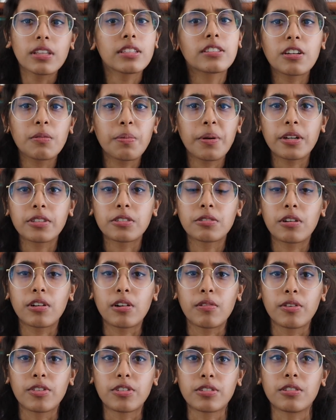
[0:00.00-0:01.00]
let's go back to
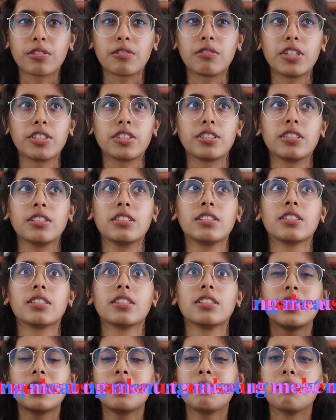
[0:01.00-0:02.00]
our original question.
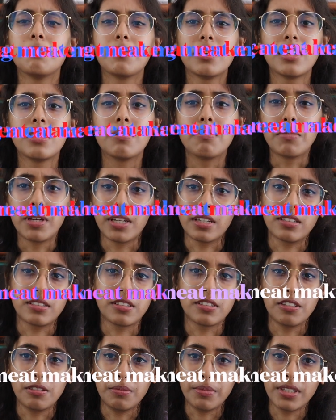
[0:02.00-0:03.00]
Did meat make us
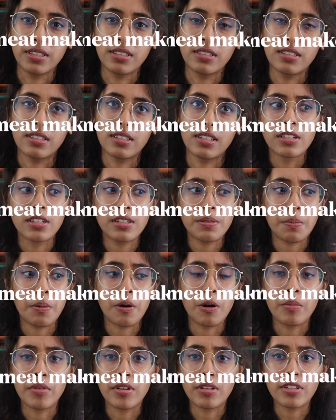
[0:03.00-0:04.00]
human? Did it
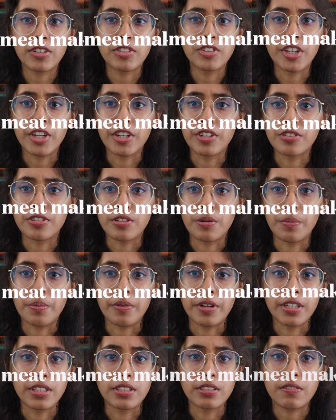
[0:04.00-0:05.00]
permanently change our
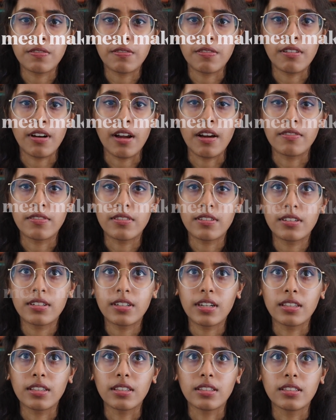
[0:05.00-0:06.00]
brains forever
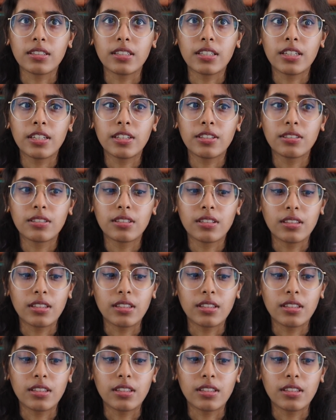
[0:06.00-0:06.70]
and lead to